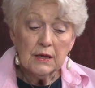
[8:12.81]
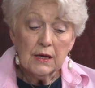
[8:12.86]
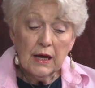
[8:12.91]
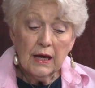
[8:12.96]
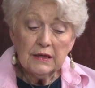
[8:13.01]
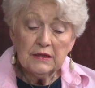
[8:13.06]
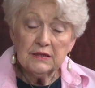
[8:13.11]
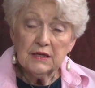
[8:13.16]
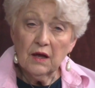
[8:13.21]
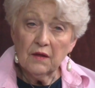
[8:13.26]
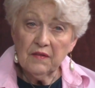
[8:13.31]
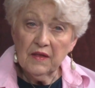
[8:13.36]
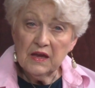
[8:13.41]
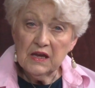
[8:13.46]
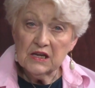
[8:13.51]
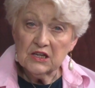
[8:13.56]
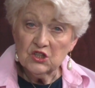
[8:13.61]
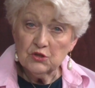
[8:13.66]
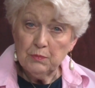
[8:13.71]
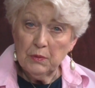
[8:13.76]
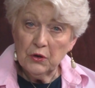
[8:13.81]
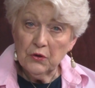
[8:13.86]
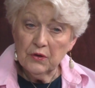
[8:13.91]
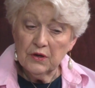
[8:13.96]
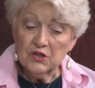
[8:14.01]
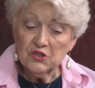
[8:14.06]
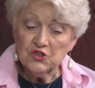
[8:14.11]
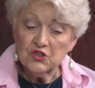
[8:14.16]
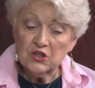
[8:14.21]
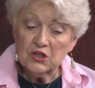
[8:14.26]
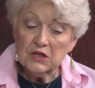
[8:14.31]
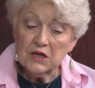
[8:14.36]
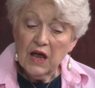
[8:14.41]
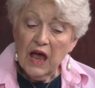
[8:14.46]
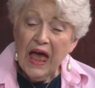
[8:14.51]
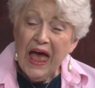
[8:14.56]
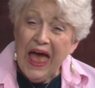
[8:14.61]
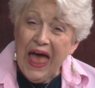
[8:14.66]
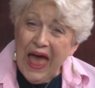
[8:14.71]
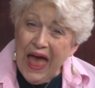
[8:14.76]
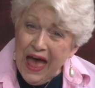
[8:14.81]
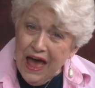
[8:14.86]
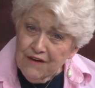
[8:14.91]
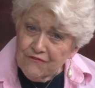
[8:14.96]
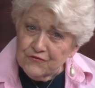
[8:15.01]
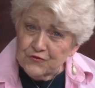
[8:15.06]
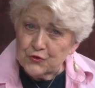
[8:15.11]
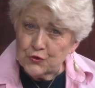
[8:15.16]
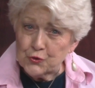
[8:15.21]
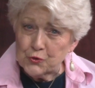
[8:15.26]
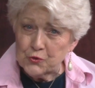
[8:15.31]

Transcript: until they experienced it after